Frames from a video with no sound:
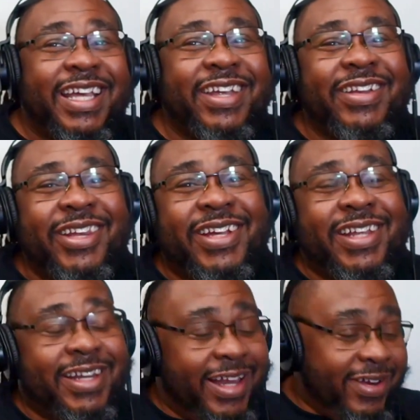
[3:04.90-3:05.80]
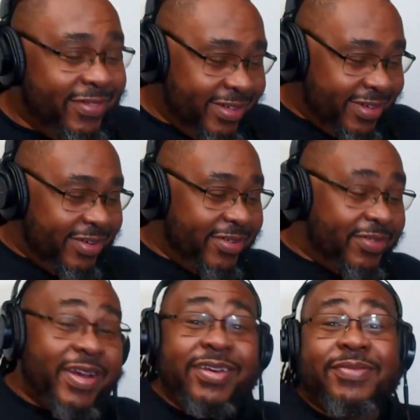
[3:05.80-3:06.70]
You look at it like, what
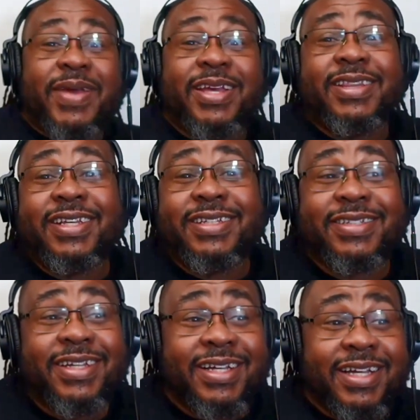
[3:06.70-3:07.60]
third grader made this?